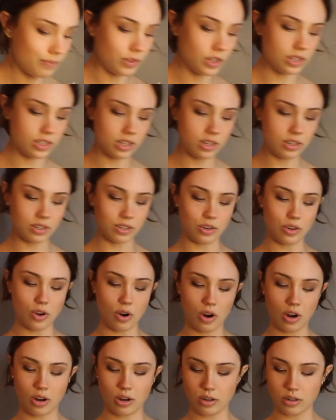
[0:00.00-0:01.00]
This is
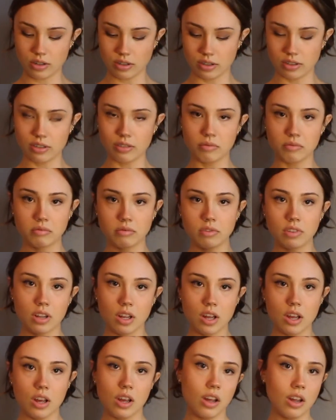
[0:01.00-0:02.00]
NARS.
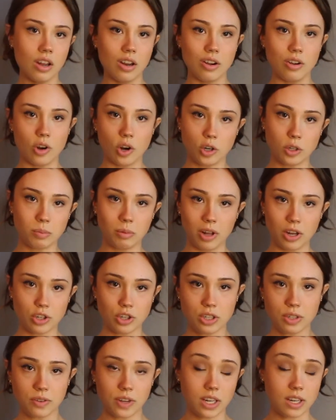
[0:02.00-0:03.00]
NARS
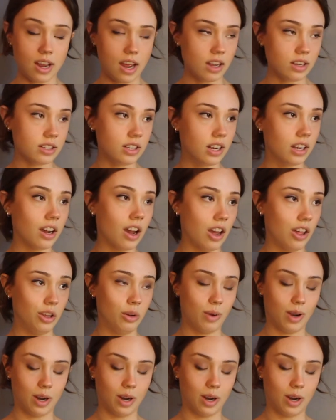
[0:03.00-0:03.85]
blush is fantastic, highly